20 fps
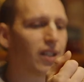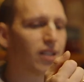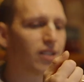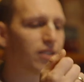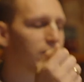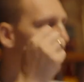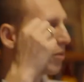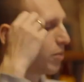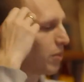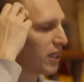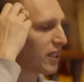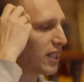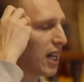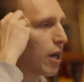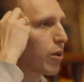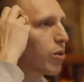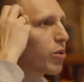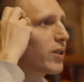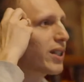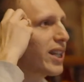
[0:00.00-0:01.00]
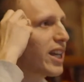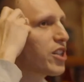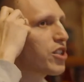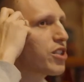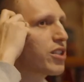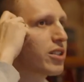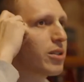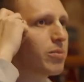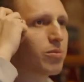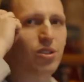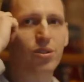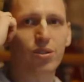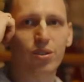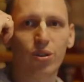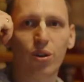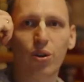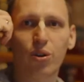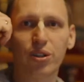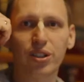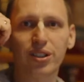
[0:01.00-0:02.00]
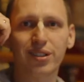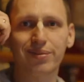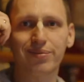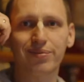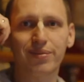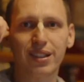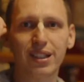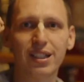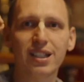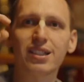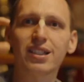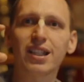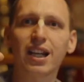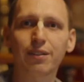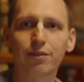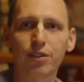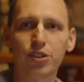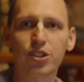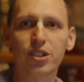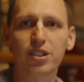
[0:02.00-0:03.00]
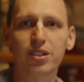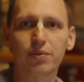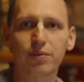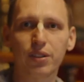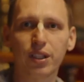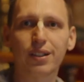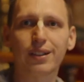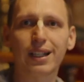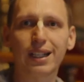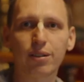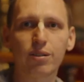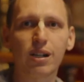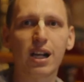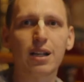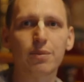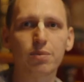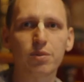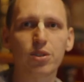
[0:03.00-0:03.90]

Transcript: But our relationship to the Lord is that which is we can grasp.